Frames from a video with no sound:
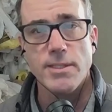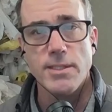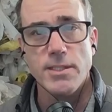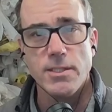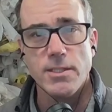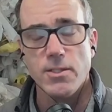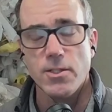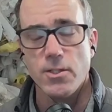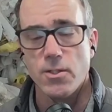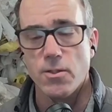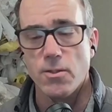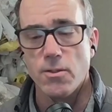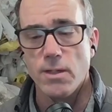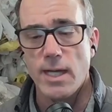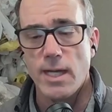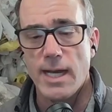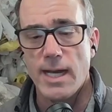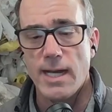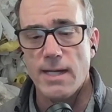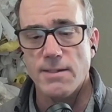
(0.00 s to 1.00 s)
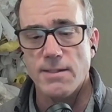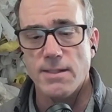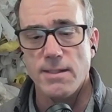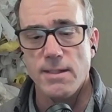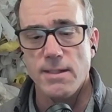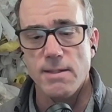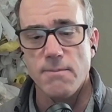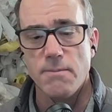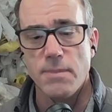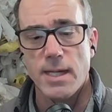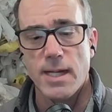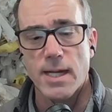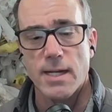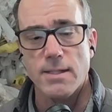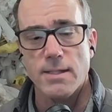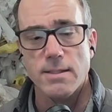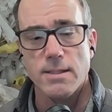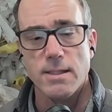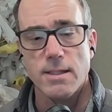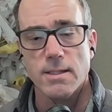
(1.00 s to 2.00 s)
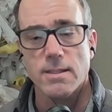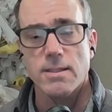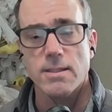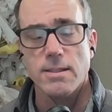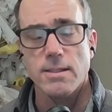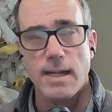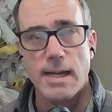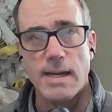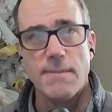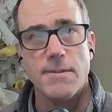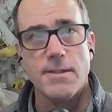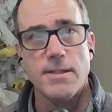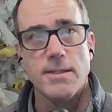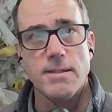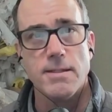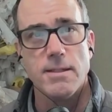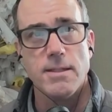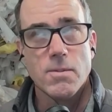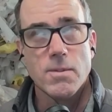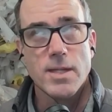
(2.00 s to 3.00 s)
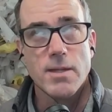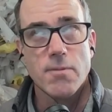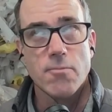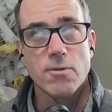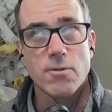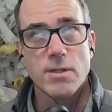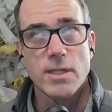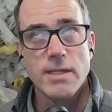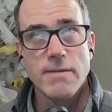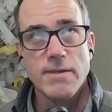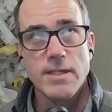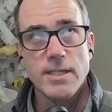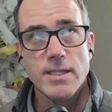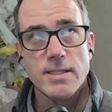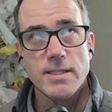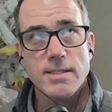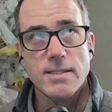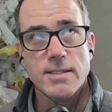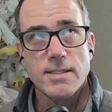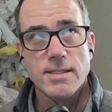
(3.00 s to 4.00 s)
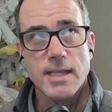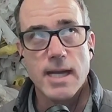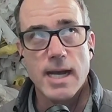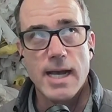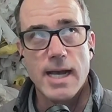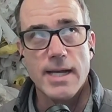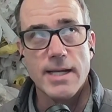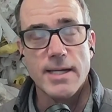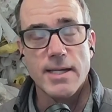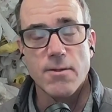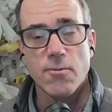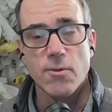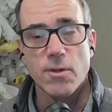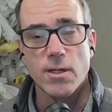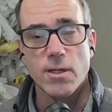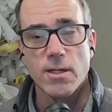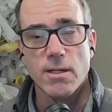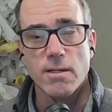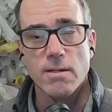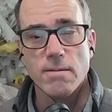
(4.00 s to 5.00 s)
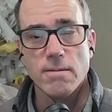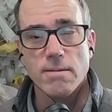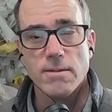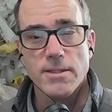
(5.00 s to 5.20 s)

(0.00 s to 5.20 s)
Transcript: do has an impact on climate. And we're living in a society where,